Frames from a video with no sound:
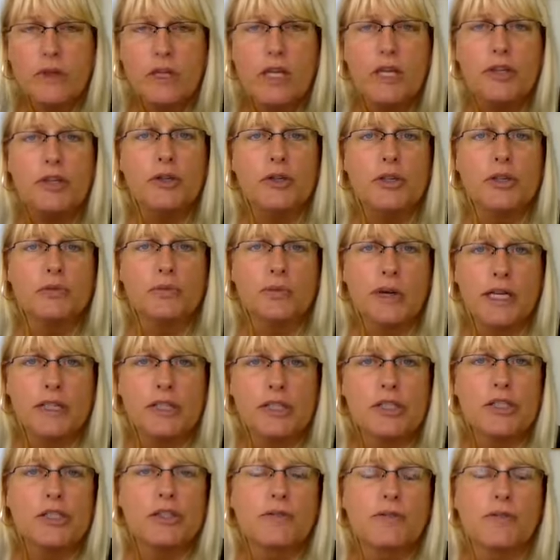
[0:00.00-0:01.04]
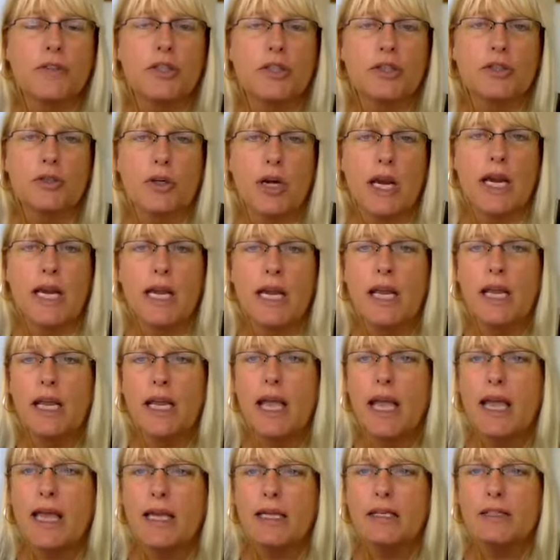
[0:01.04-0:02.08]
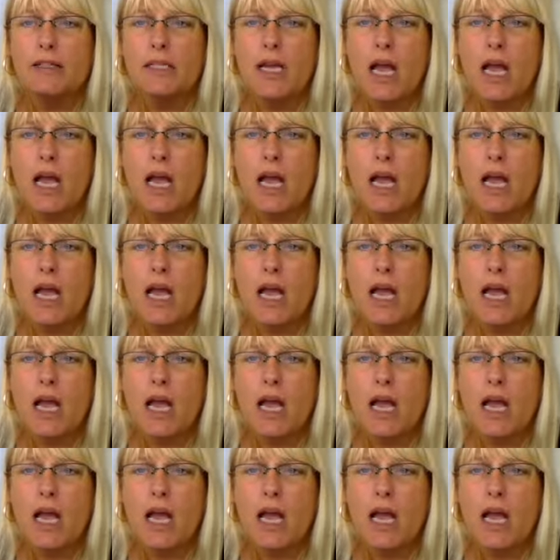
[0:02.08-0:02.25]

And you can register for the training at